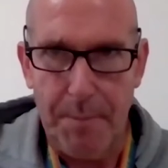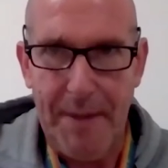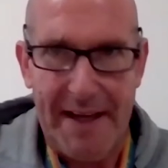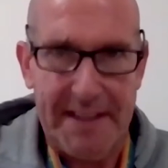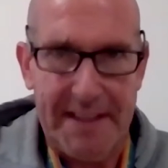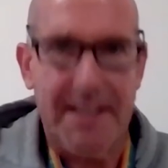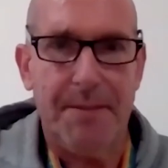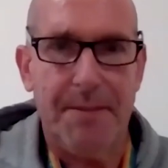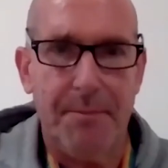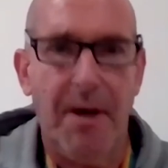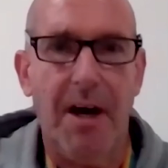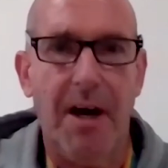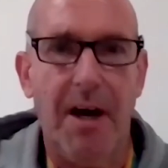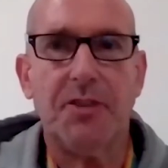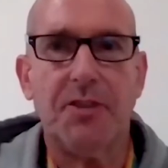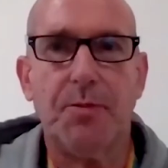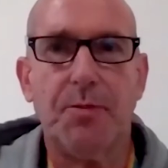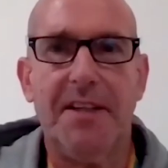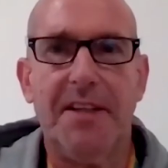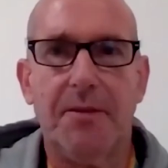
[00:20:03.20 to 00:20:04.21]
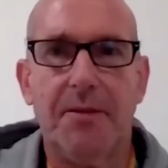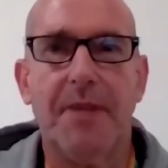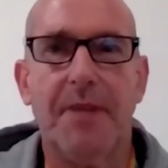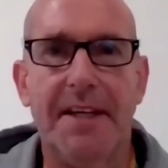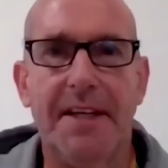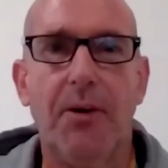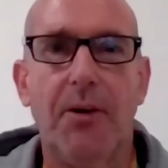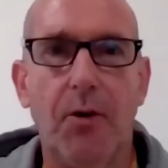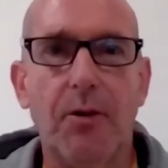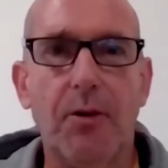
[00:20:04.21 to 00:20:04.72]
back in March, when
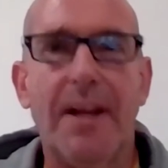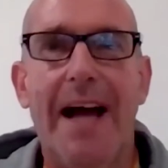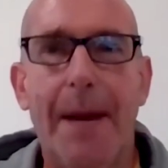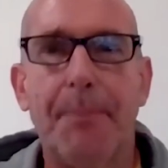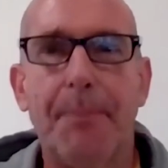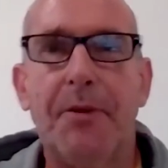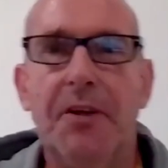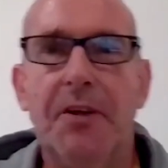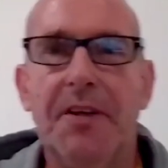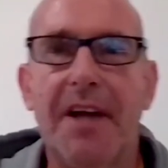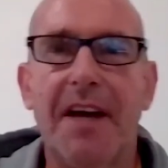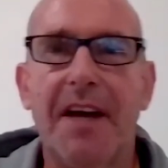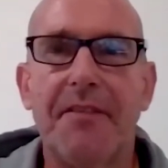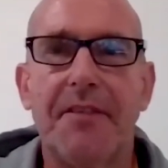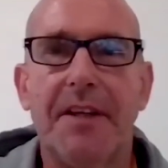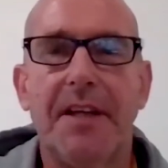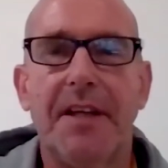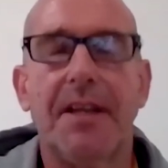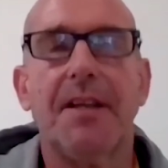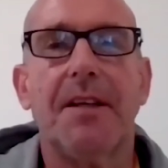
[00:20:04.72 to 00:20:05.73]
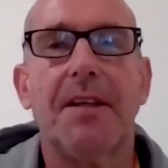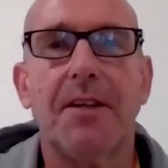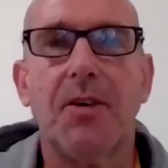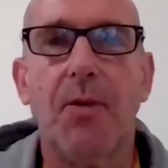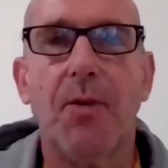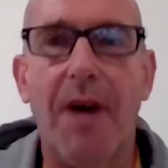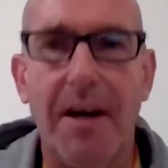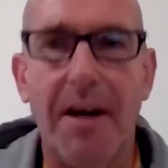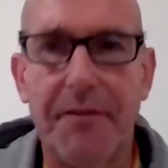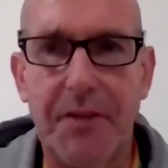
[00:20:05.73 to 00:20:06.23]
when it all happened, I think
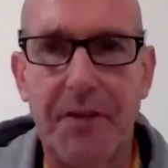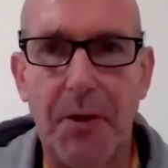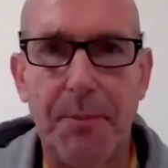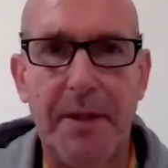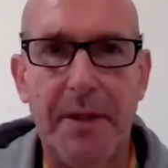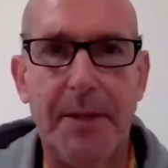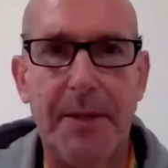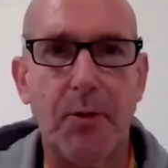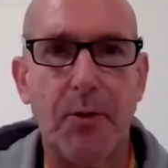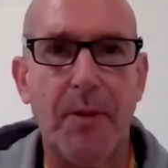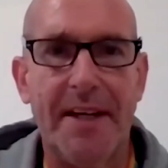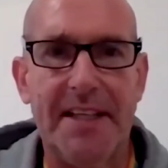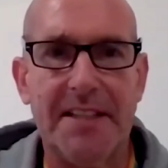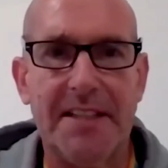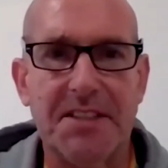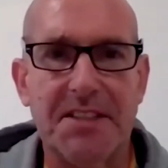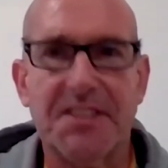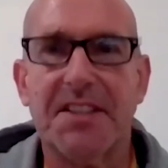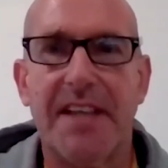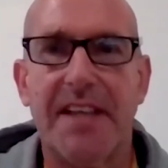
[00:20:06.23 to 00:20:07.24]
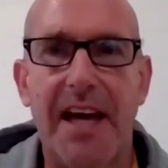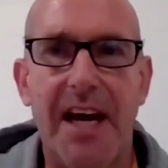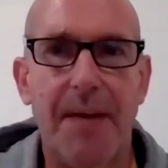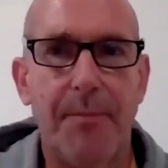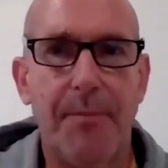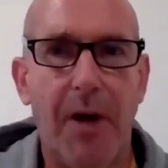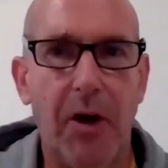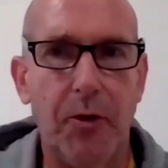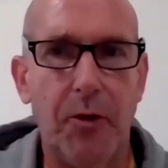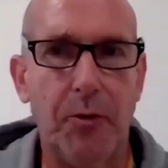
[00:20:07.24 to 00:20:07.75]
quite a few people went into scare
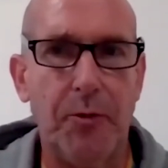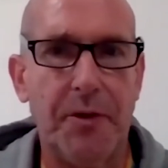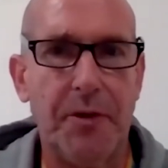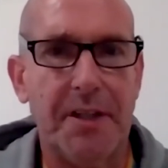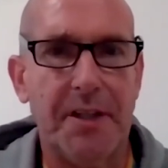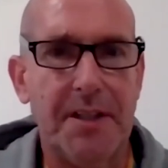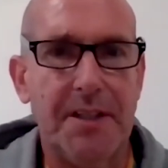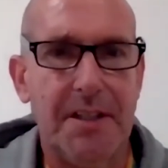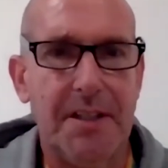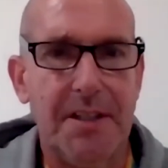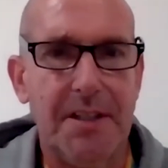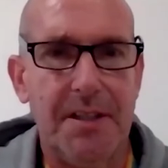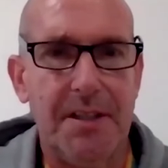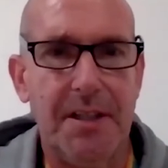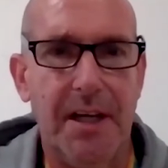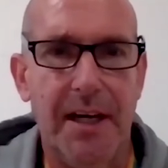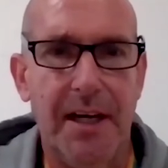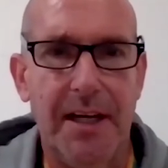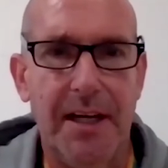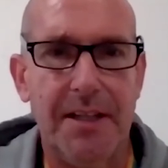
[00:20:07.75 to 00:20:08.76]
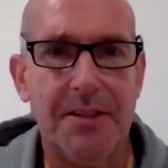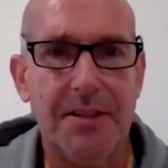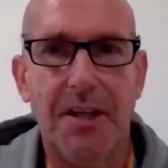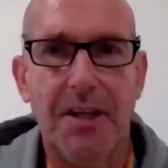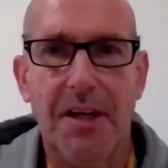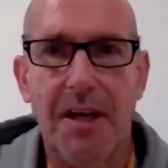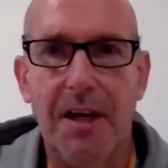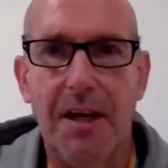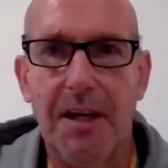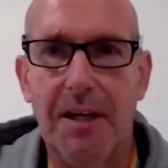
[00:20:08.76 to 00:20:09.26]
mode. Yeah,
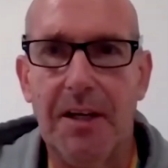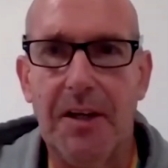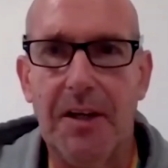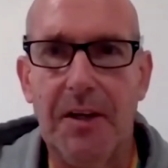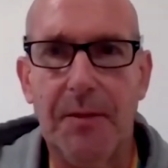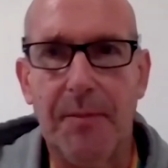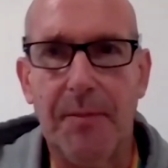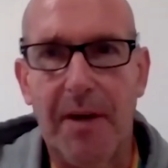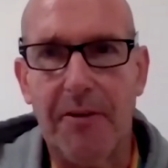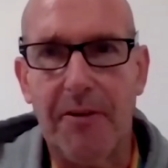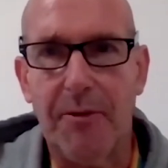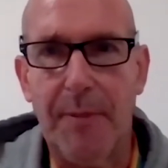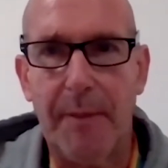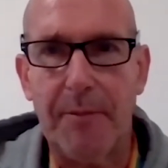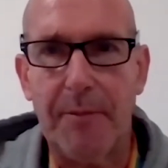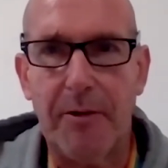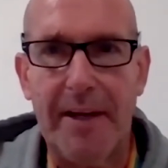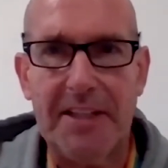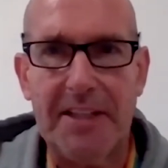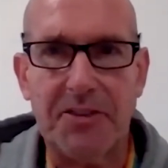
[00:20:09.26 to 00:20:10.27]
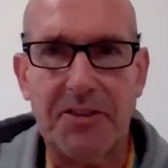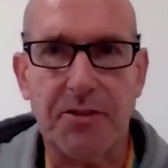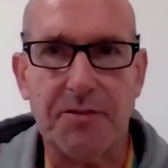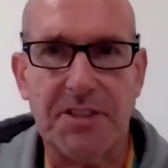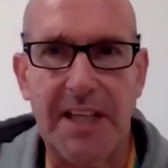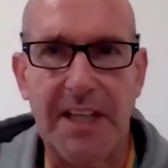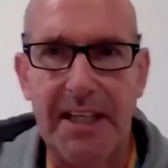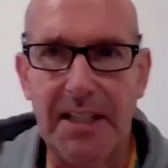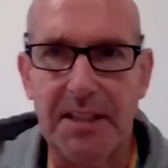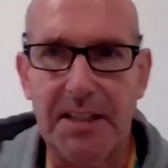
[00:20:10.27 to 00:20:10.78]
um, I remember Rachel
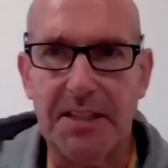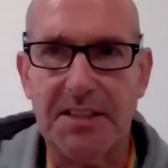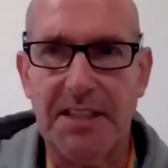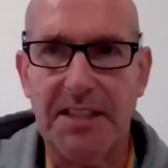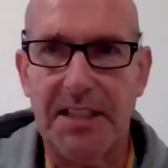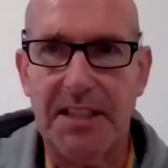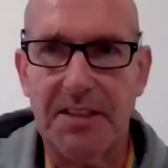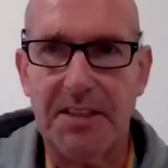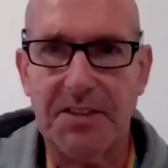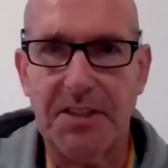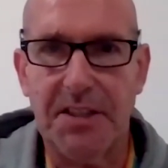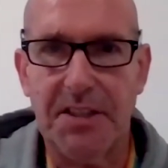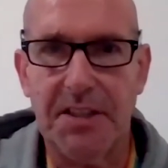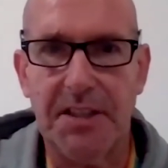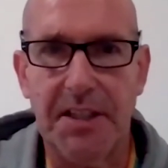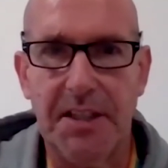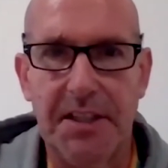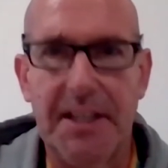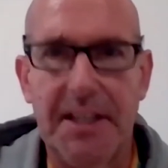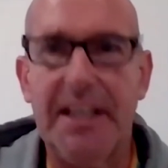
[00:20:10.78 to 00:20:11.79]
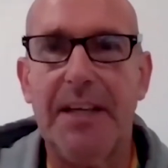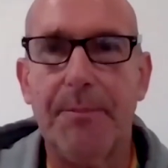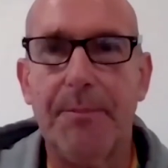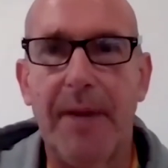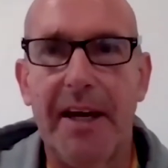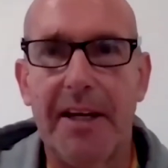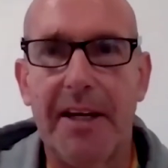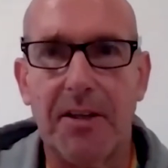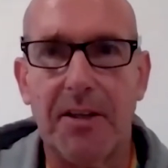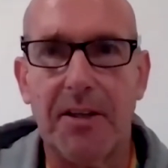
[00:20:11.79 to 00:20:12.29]
Taylor sent us a, an
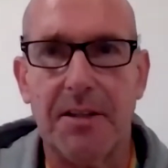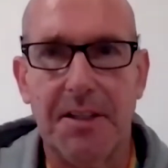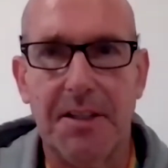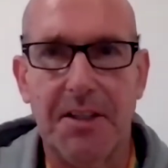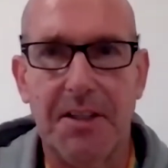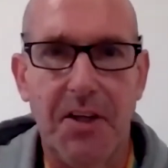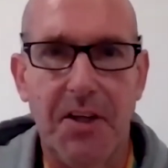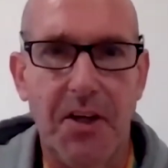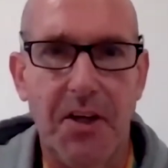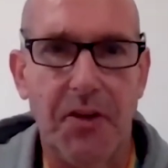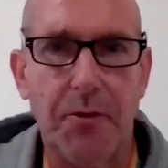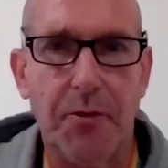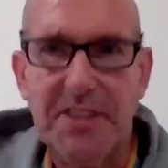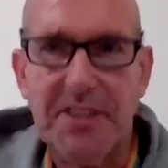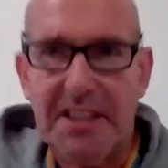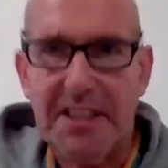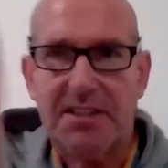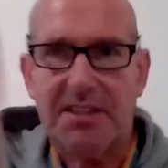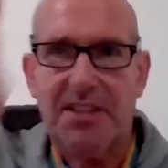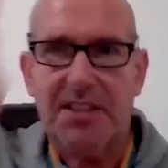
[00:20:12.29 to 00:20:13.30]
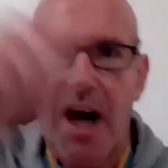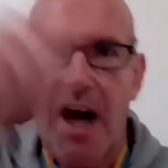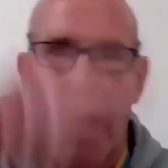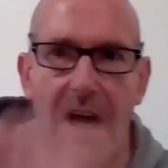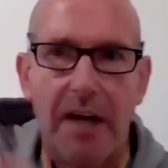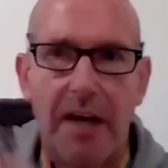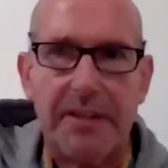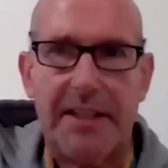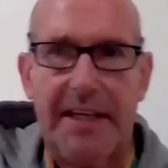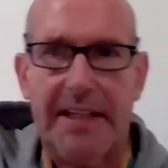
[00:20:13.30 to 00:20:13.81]
email, and there was this
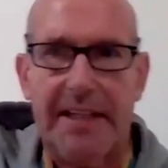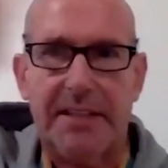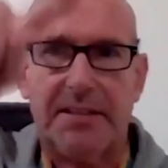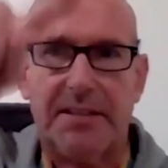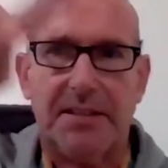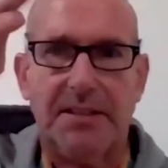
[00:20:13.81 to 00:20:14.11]
target,